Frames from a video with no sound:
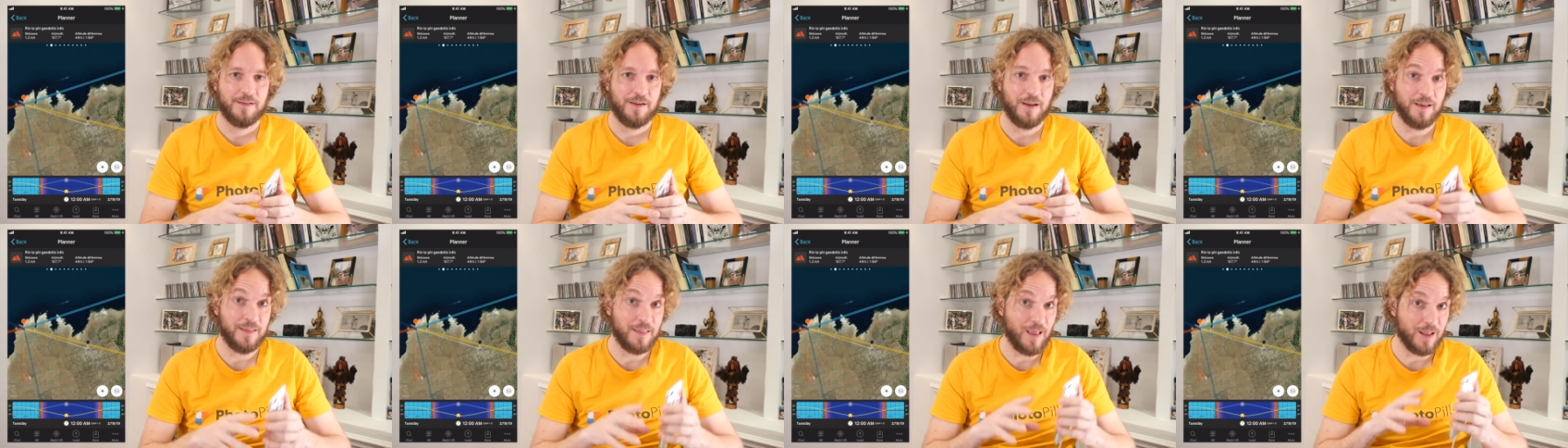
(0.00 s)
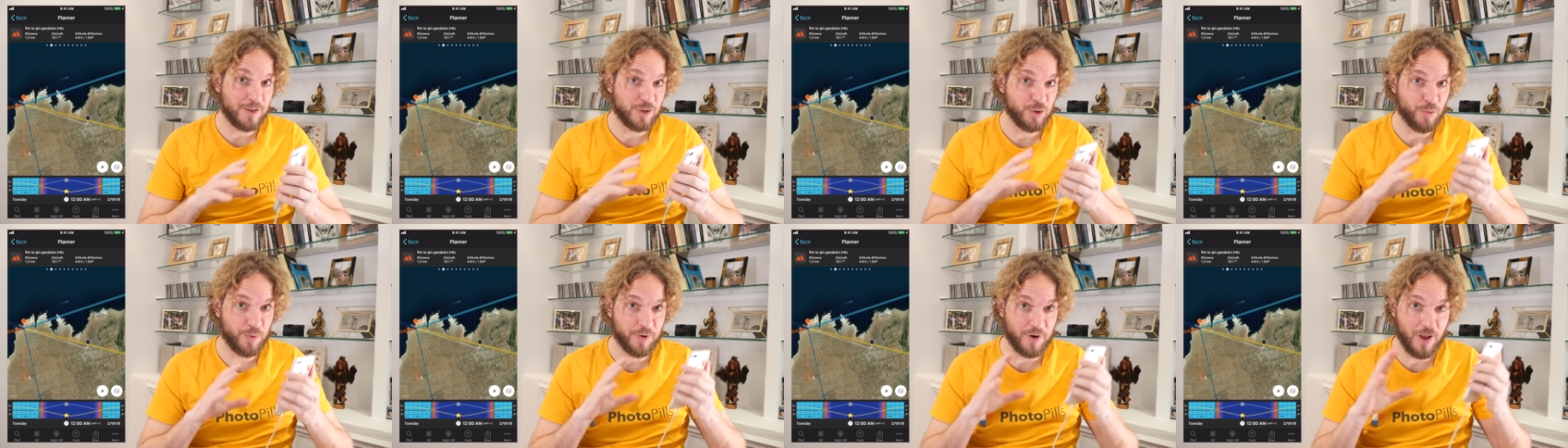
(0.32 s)
And
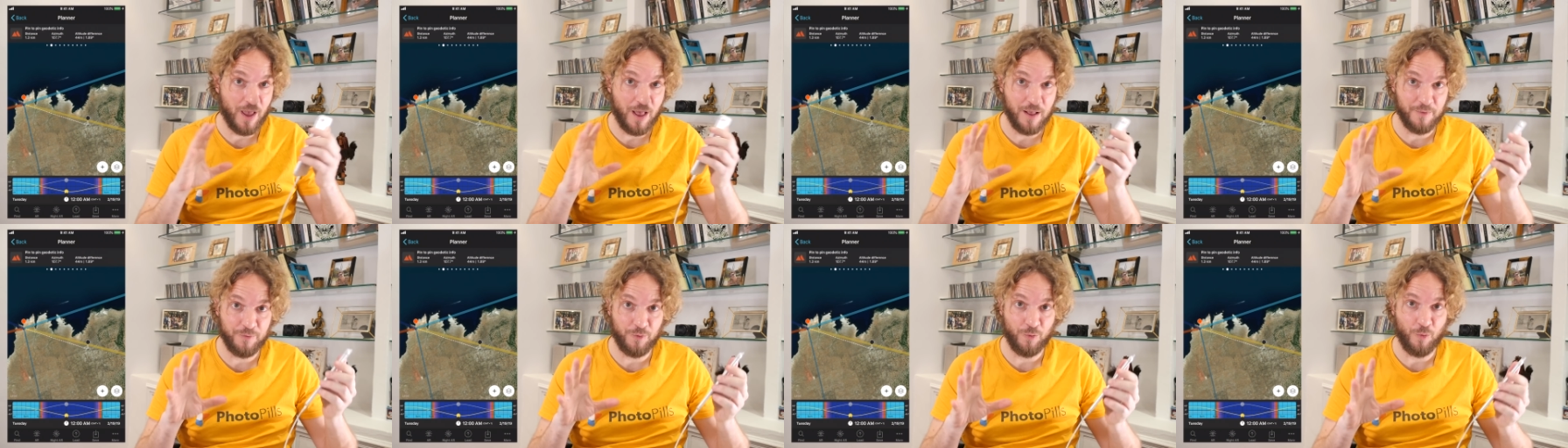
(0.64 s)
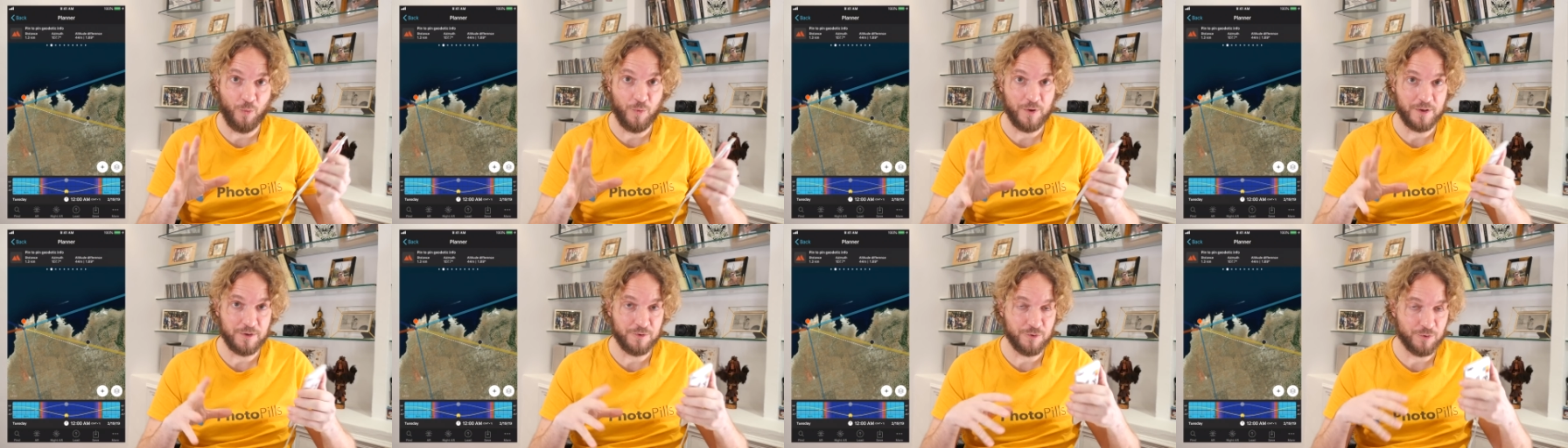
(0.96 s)
that's super
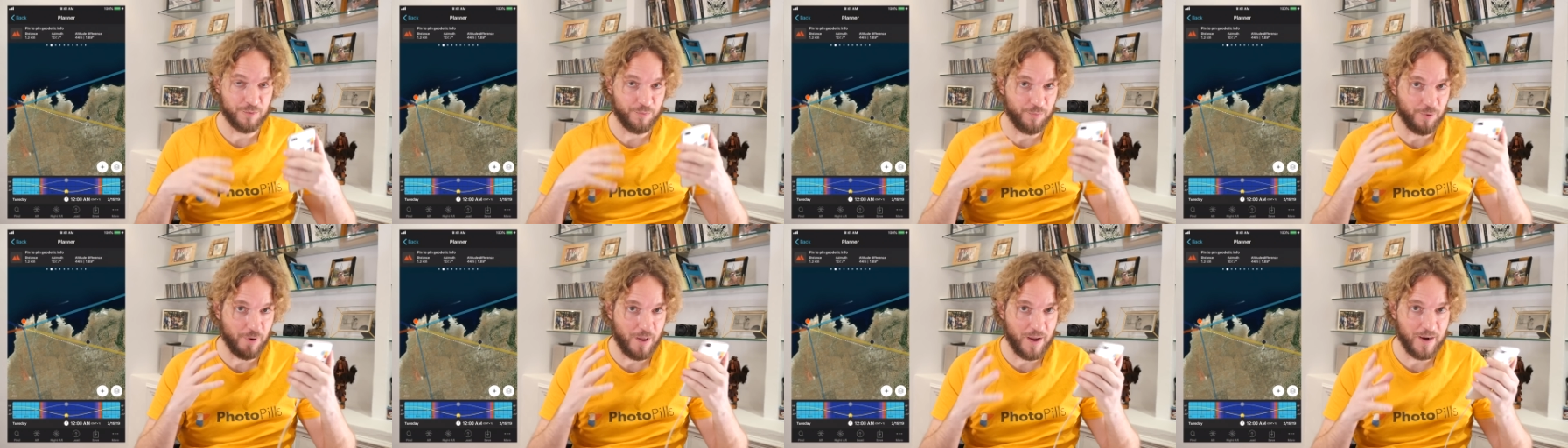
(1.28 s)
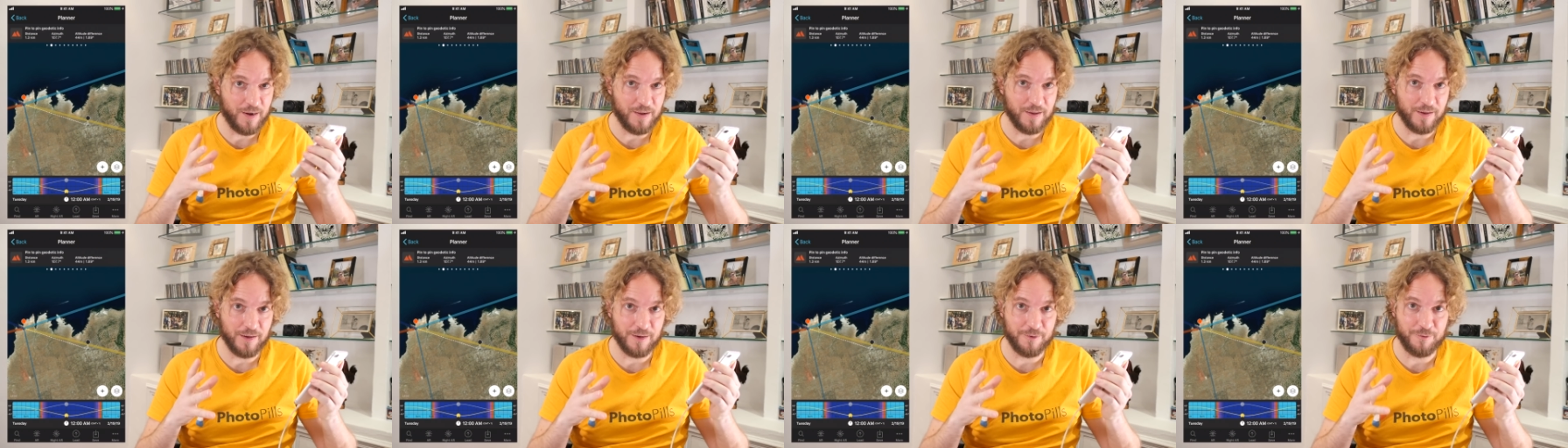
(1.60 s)
helpful when you're
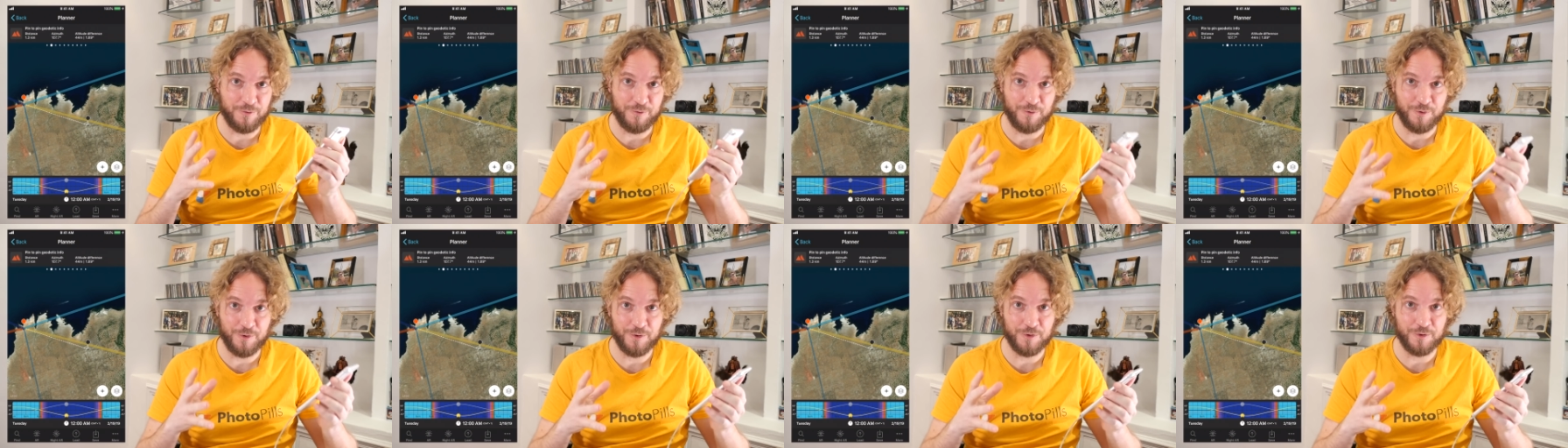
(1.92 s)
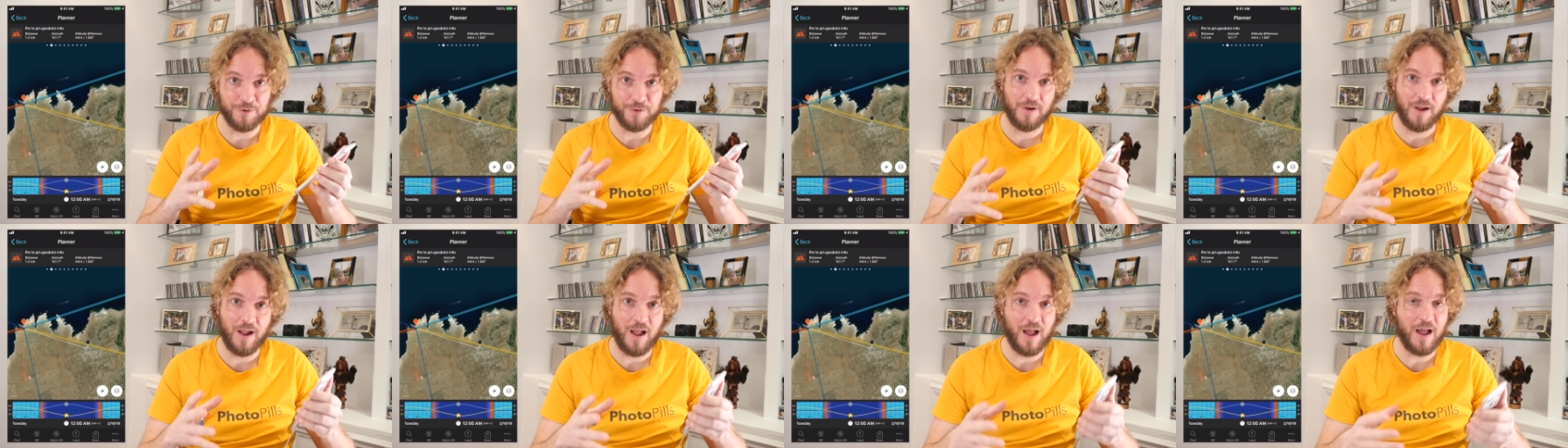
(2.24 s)
planning a
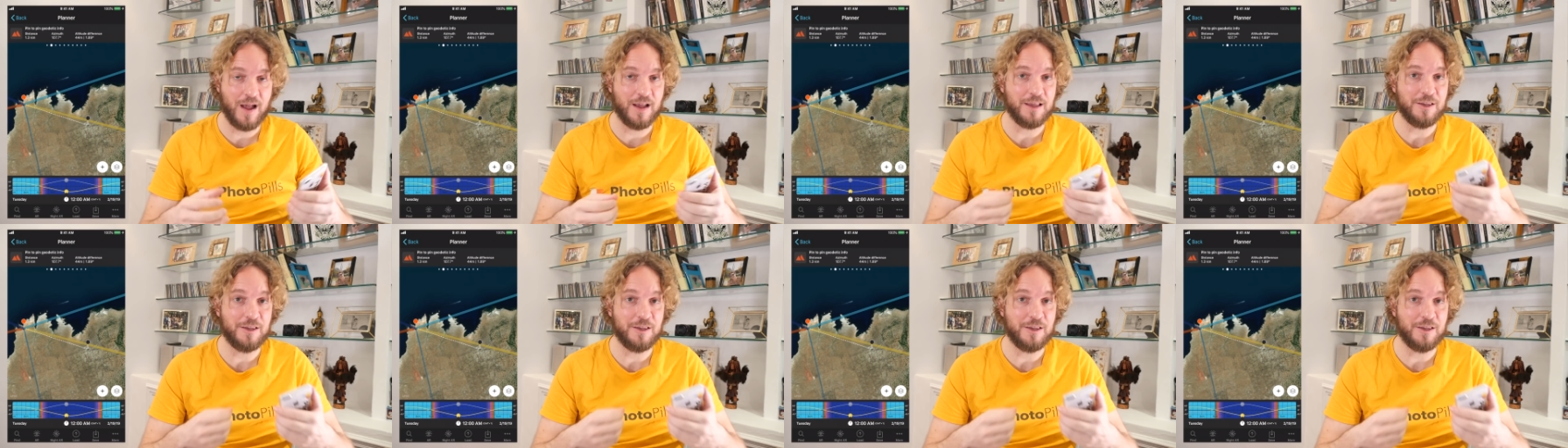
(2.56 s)
photo. I